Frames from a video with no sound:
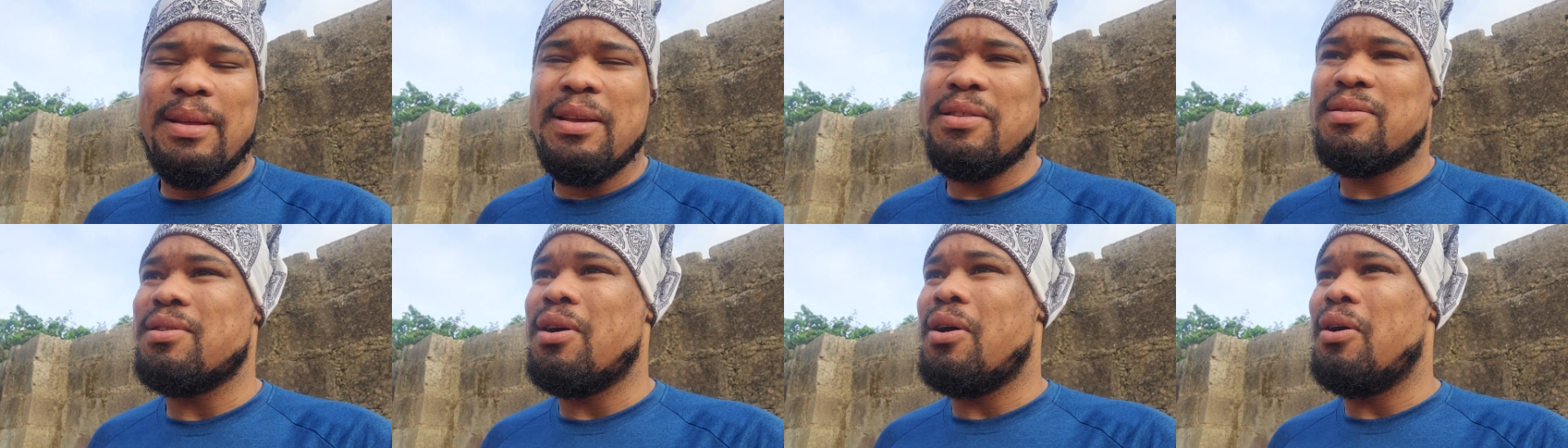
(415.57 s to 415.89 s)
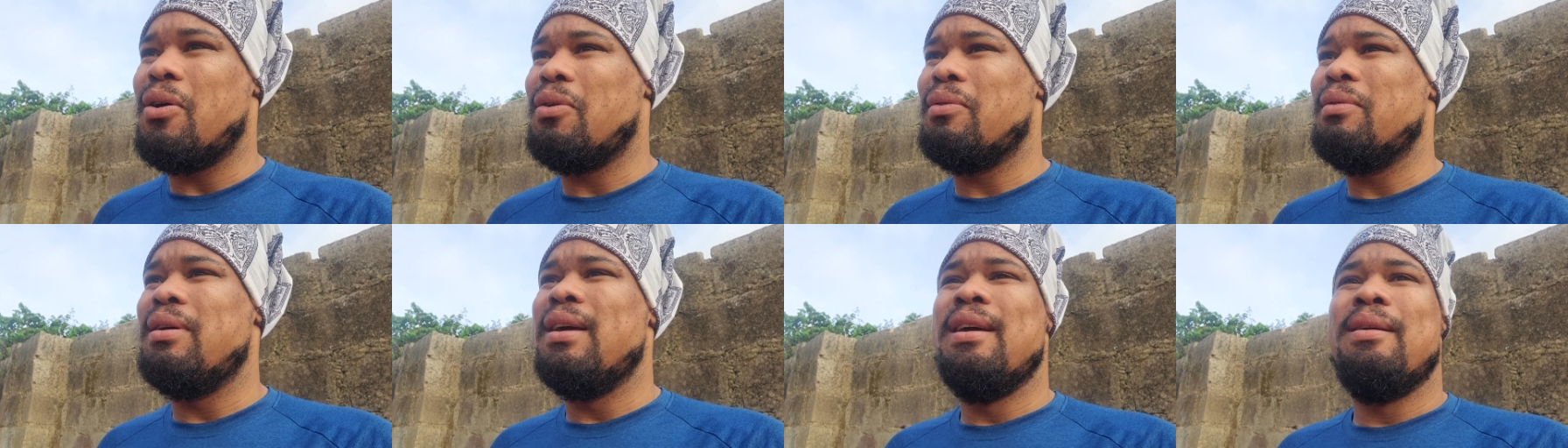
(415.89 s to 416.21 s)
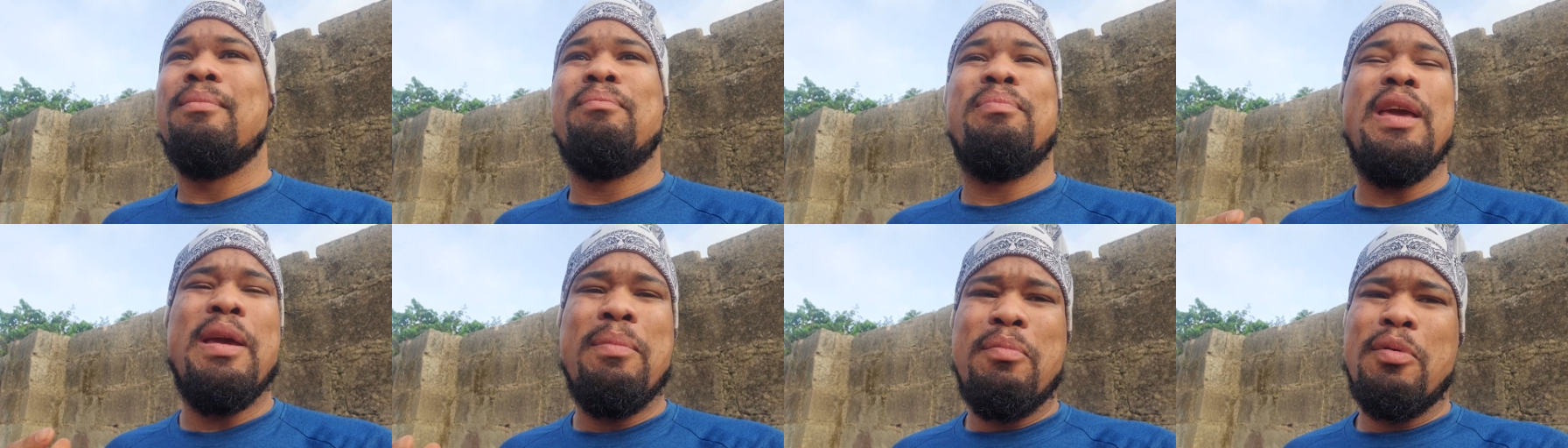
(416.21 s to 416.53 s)
There's all
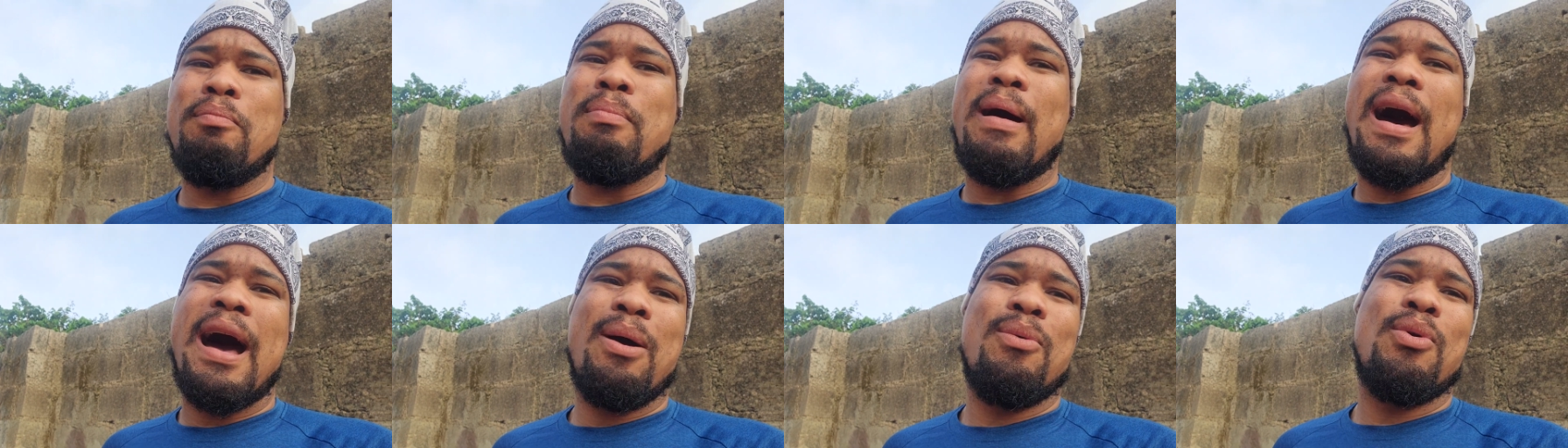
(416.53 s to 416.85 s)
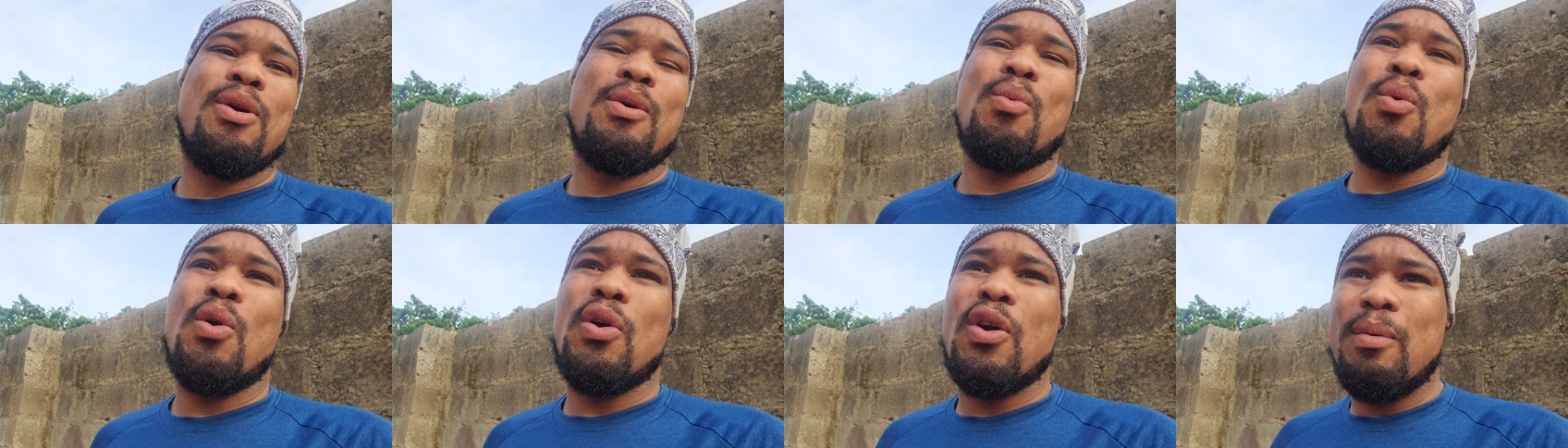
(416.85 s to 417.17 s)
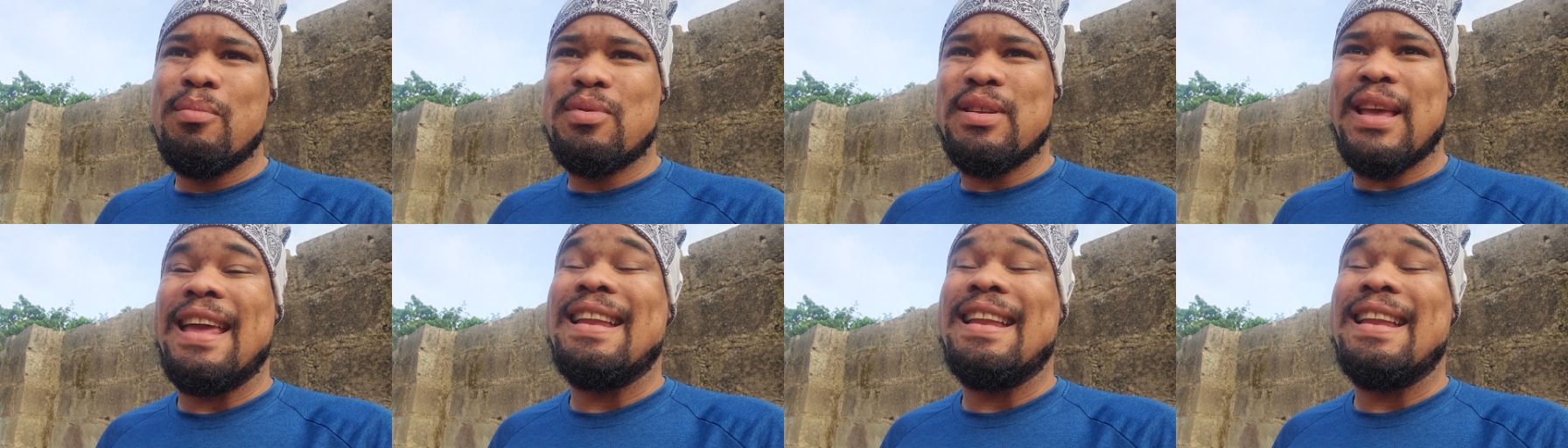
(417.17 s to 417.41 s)
people buy with worms,